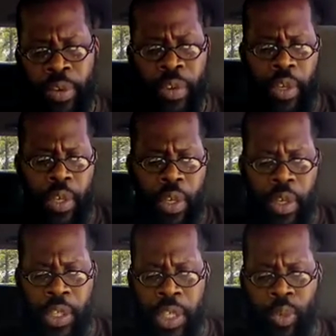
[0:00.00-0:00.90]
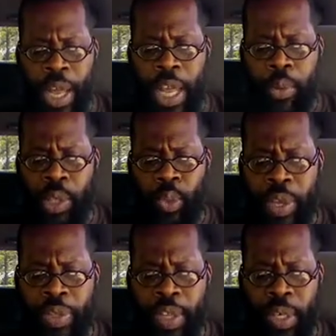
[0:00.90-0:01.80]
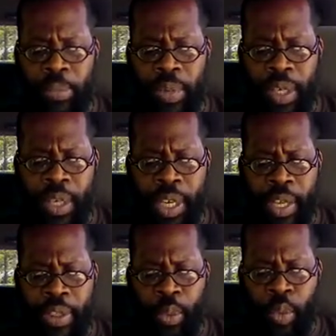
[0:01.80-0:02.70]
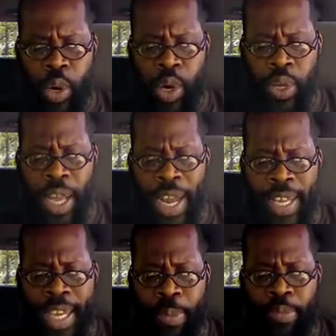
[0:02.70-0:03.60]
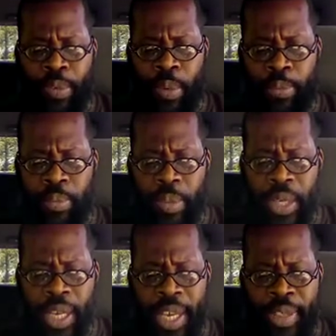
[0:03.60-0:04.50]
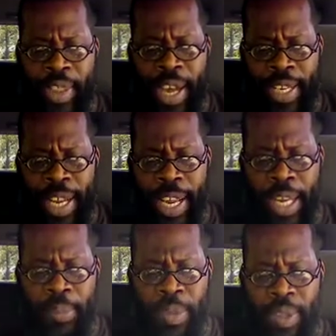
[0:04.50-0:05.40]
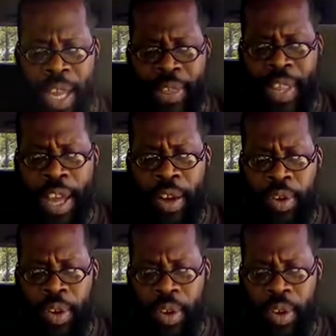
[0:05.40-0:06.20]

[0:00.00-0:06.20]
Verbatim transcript: It says, while I was with them, in the world I kept them in thy name that thou